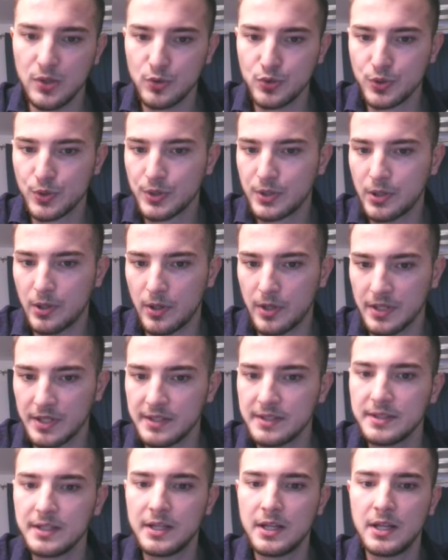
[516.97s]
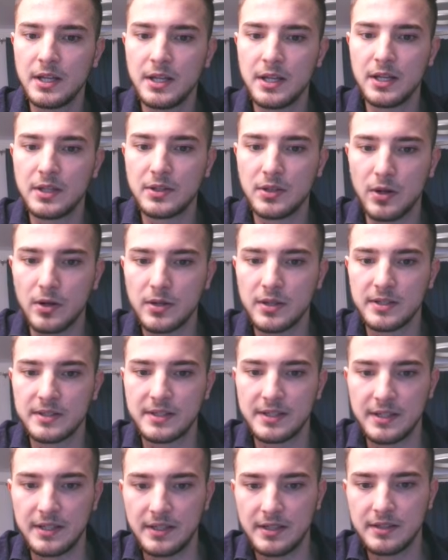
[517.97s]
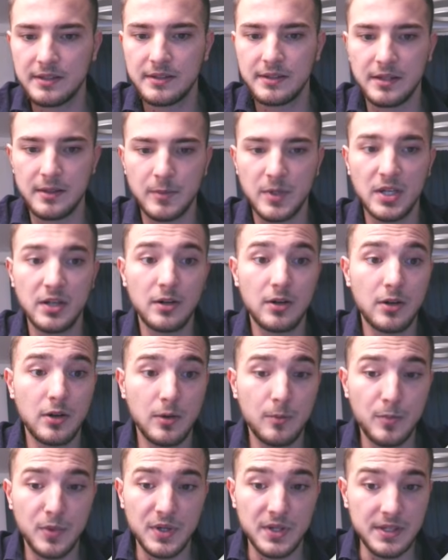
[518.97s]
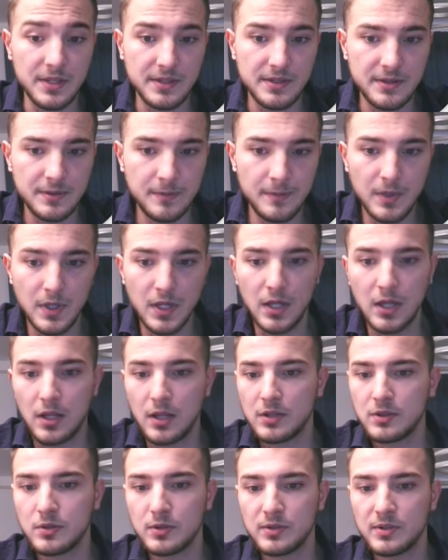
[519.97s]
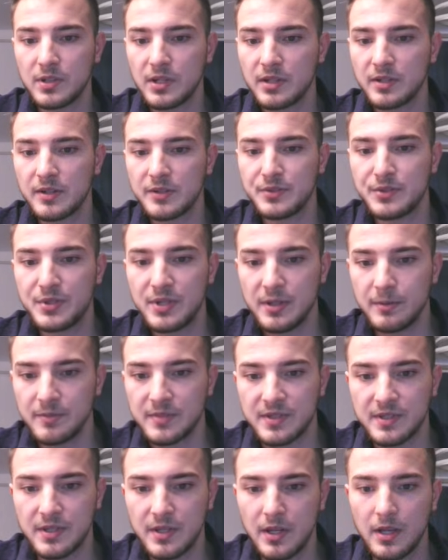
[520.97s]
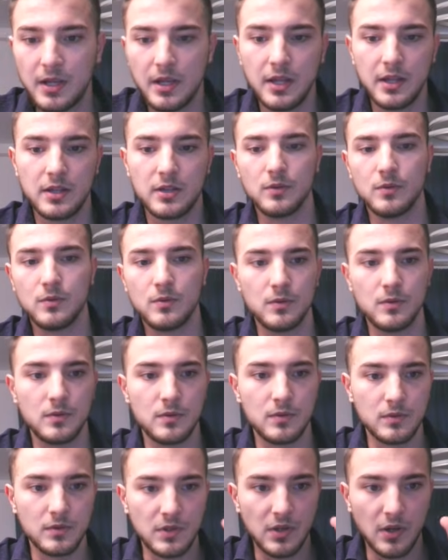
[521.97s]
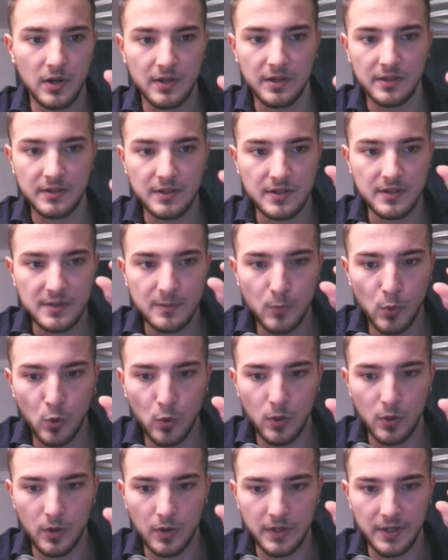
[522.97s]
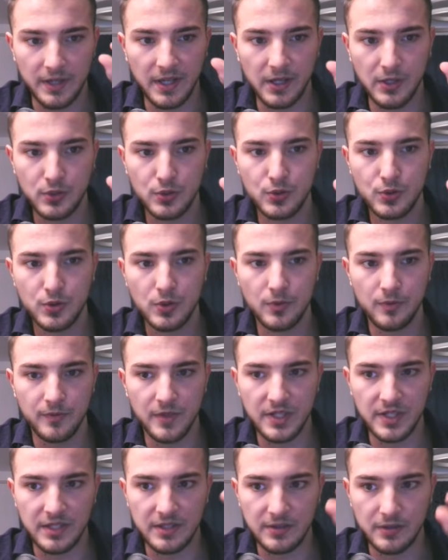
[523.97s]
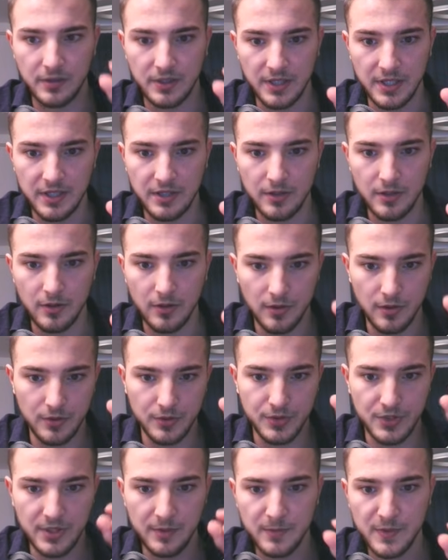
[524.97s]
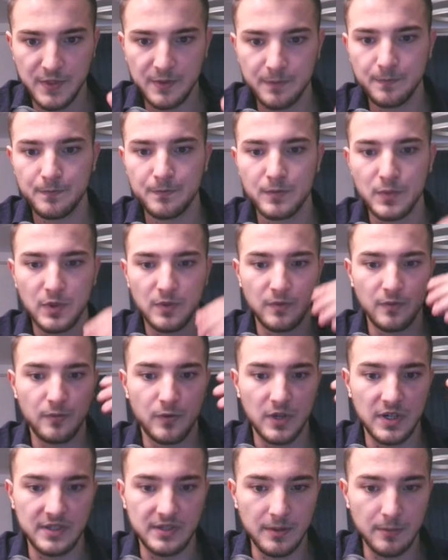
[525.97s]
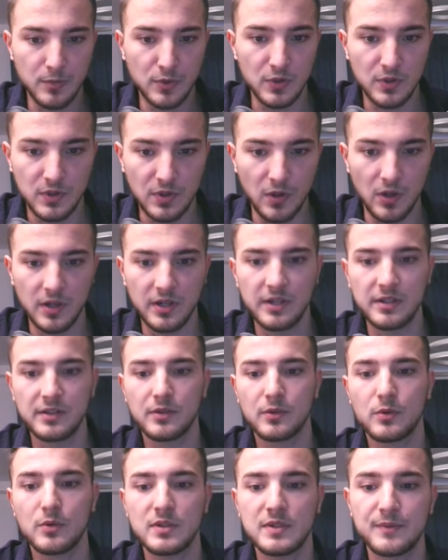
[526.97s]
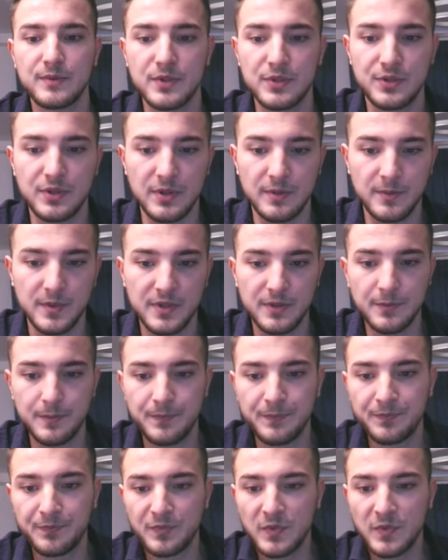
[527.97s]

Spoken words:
You should target tree trimming companies. Don't target gyms. You target a smaller niche within the gyms. For example, target CrossFit gyms.